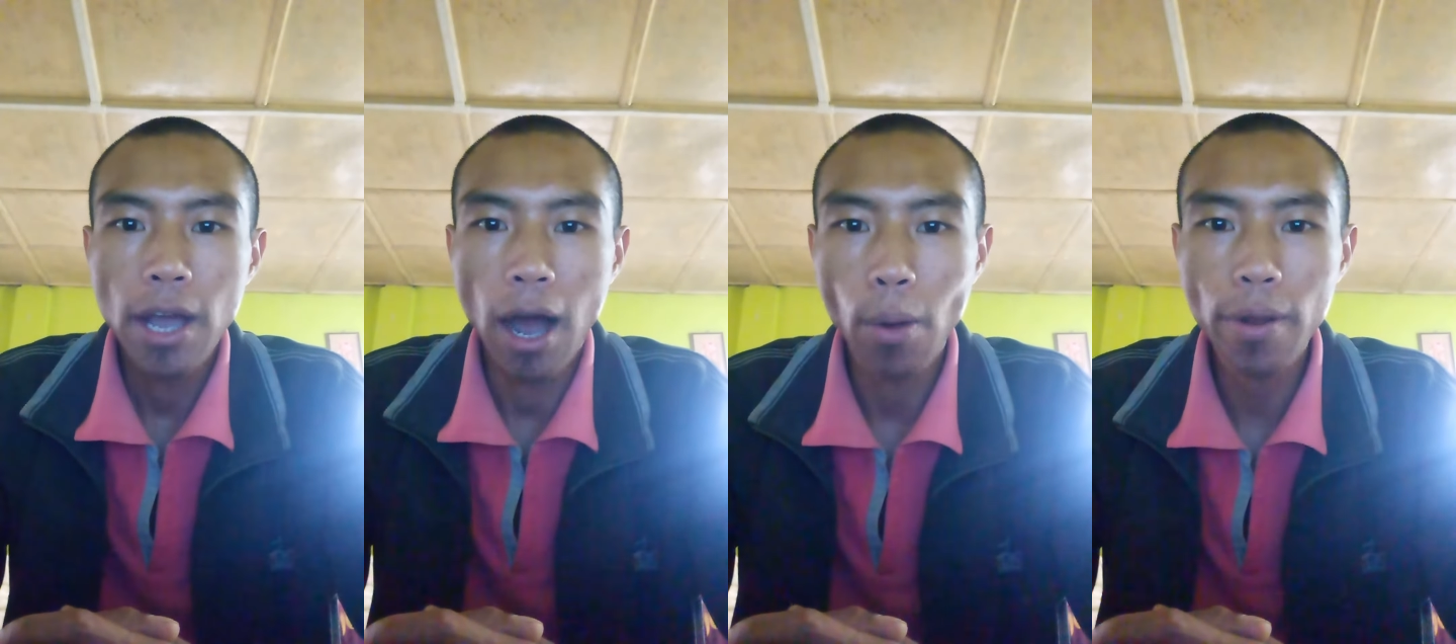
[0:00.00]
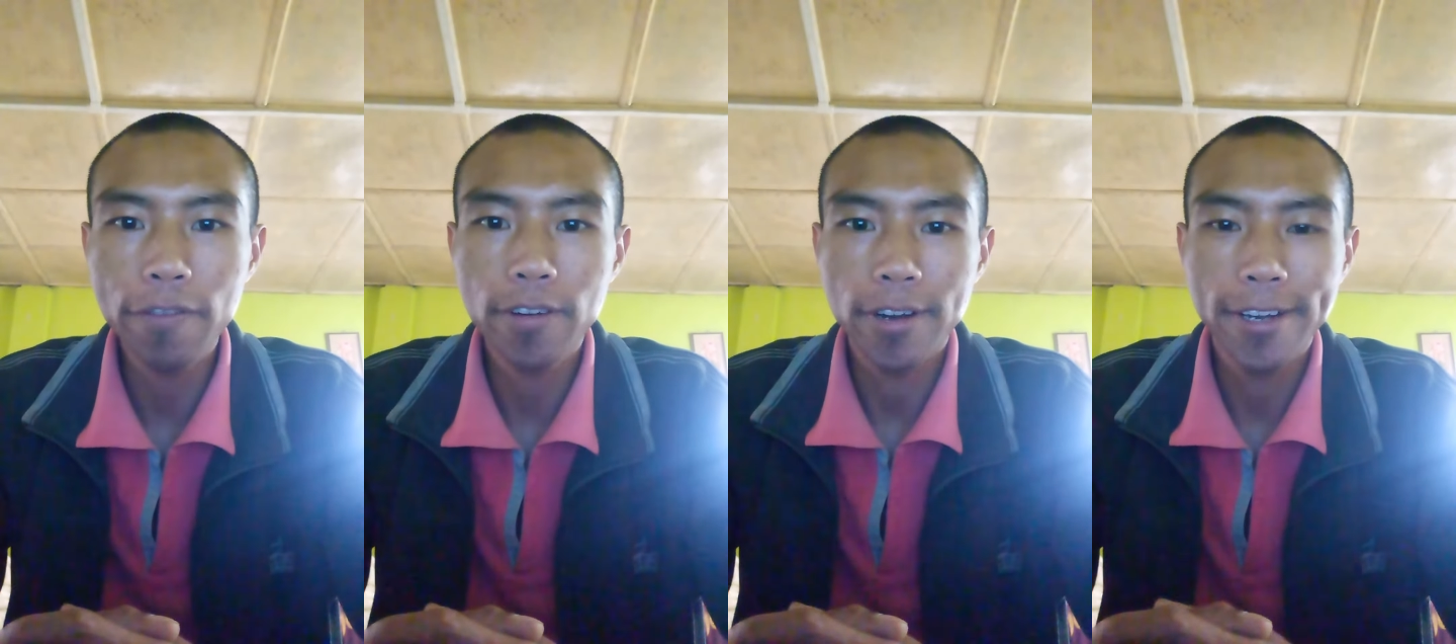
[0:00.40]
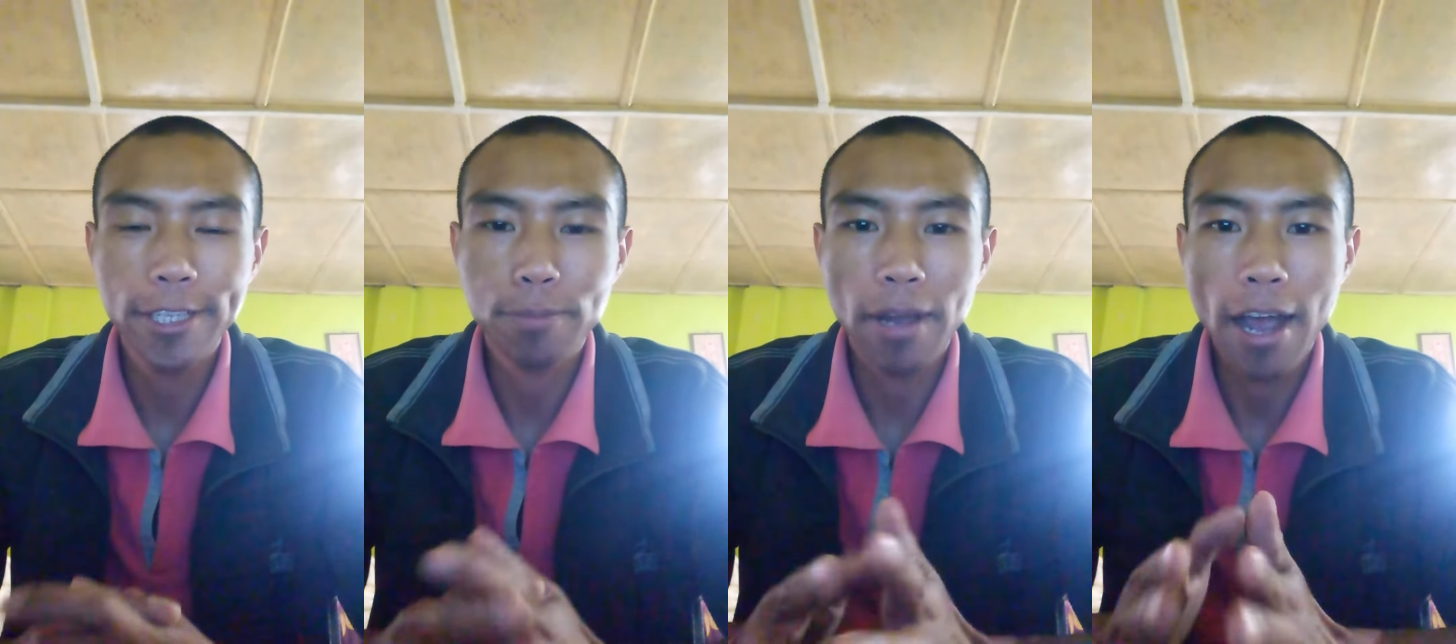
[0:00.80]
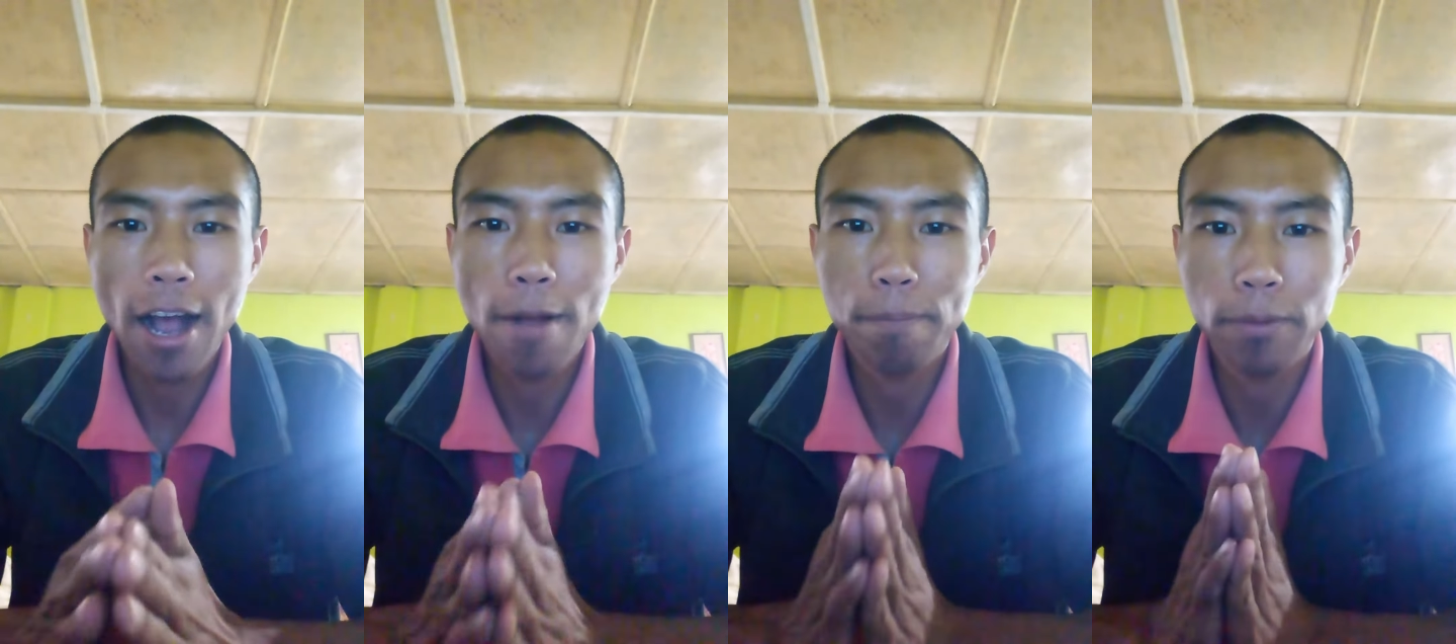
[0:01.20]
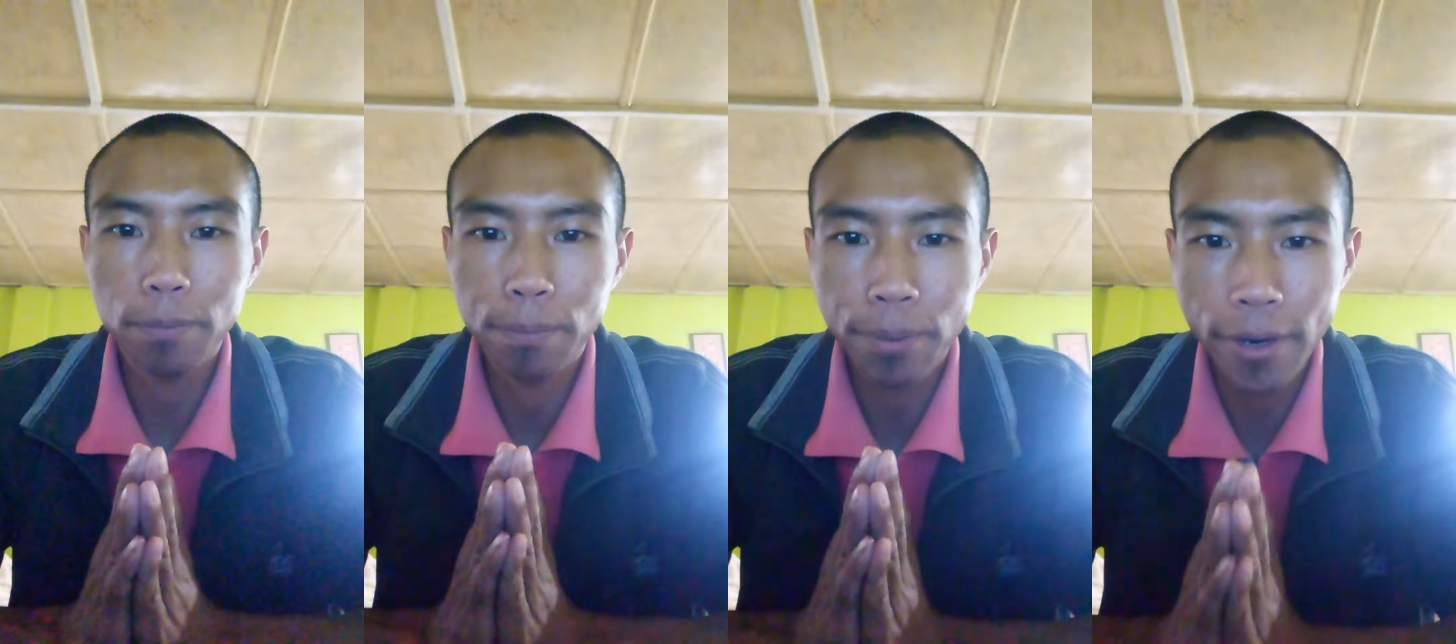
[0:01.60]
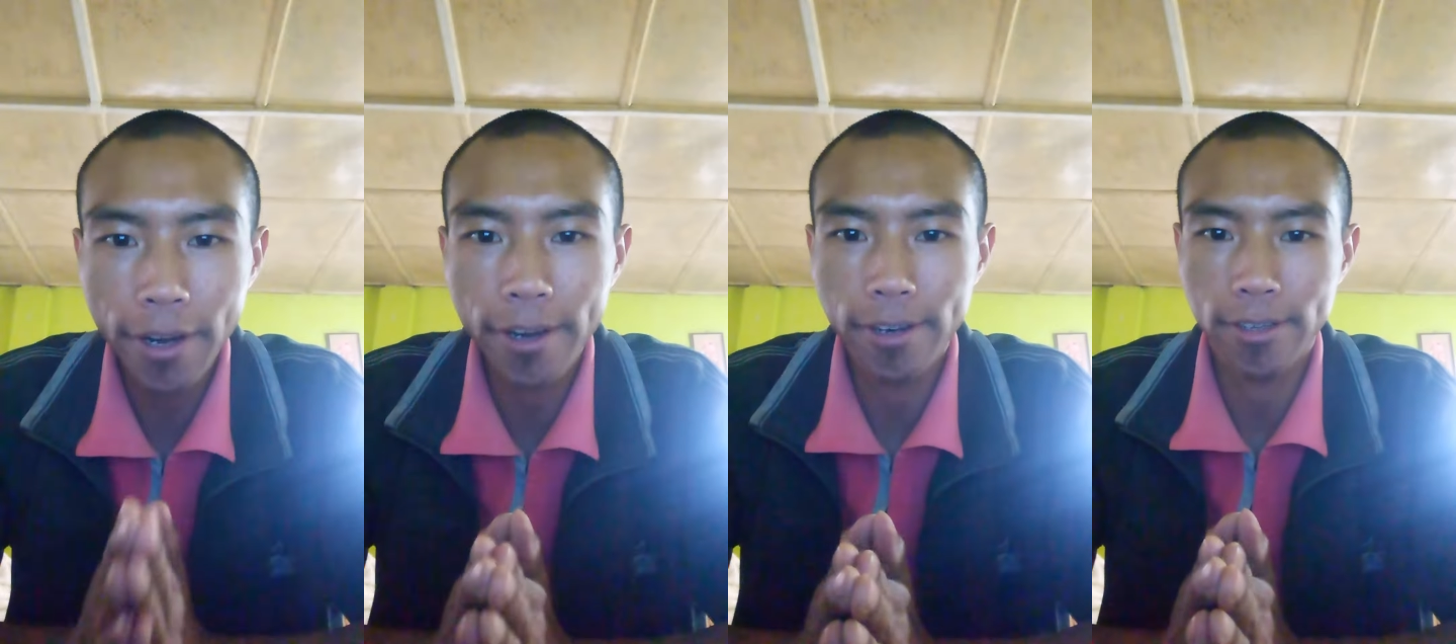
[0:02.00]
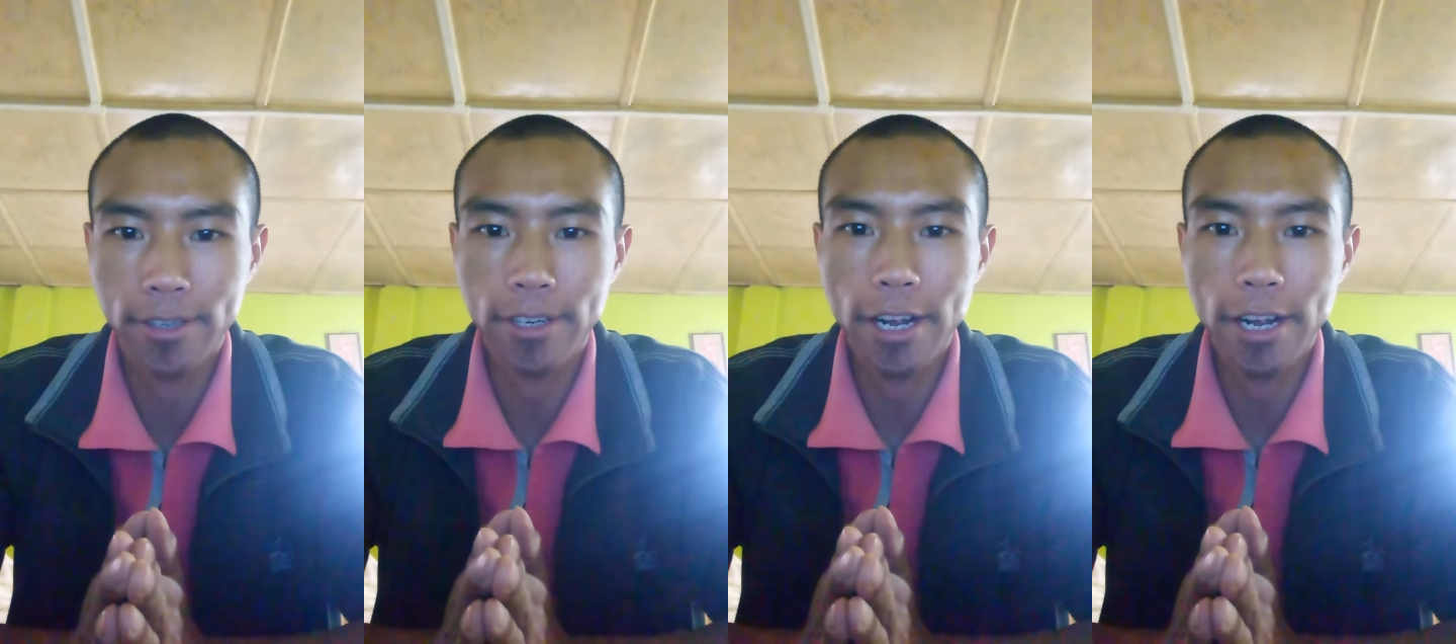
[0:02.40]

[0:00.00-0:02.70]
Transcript: However, it is my humble prayers